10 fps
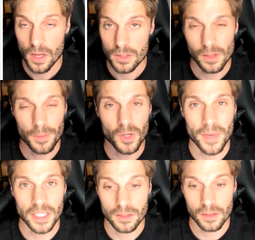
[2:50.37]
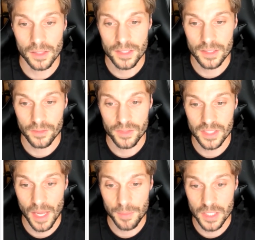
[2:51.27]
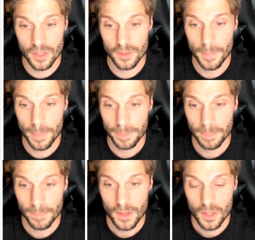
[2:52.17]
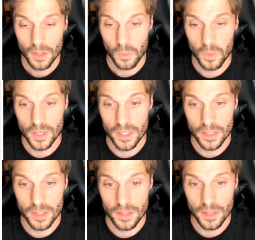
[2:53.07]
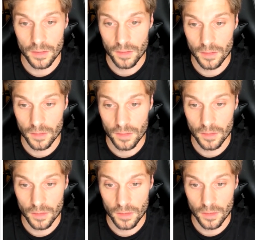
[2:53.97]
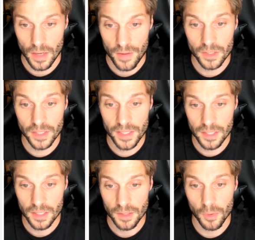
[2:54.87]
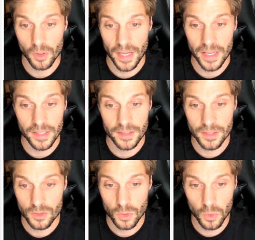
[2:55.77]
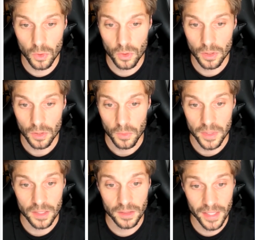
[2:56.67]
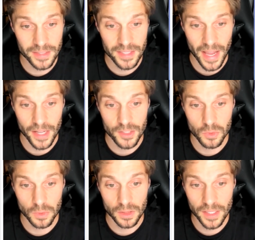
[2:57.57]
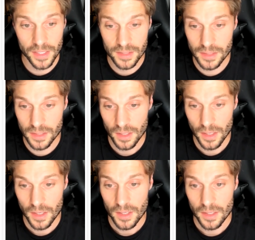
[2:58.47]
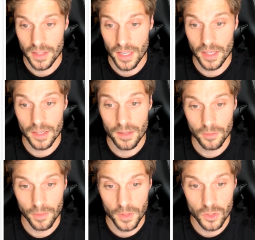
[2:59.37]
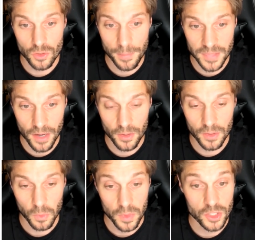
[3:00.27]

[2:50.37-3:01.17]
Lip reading: So let me go back to the list of steps here. We have clicked the bulk edit tool. We clicked add to a list. Then from the dropdown, we